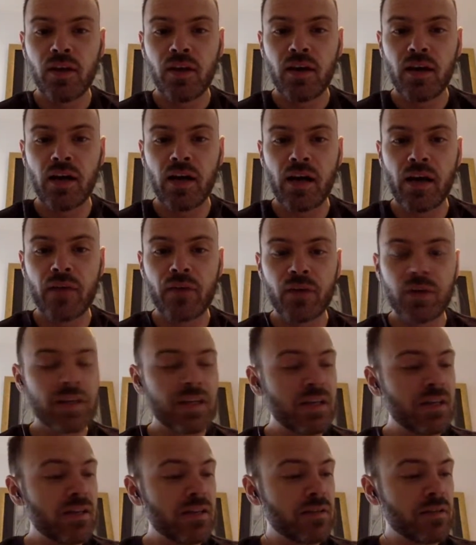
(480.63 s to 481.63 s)
on their
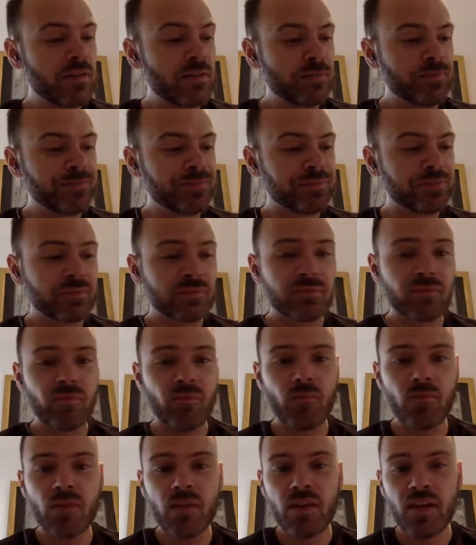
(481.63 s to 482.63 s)
keys
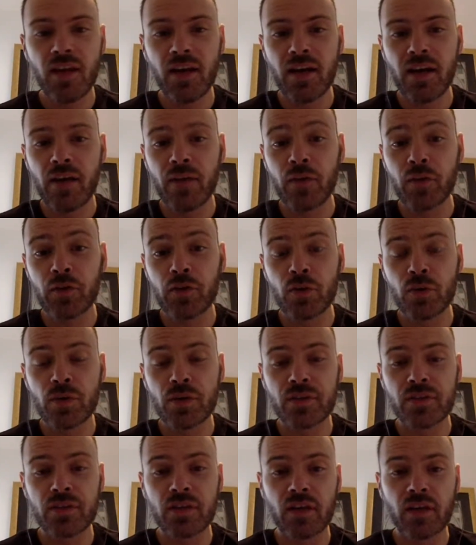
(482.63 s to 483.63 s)
and on their
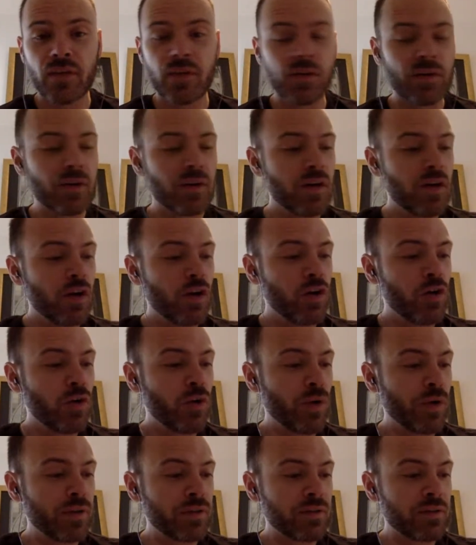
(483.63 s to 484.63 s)
tokens and on their
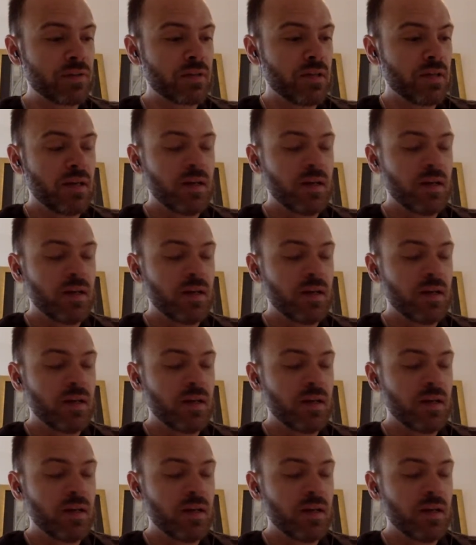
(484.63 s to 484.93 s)
coins.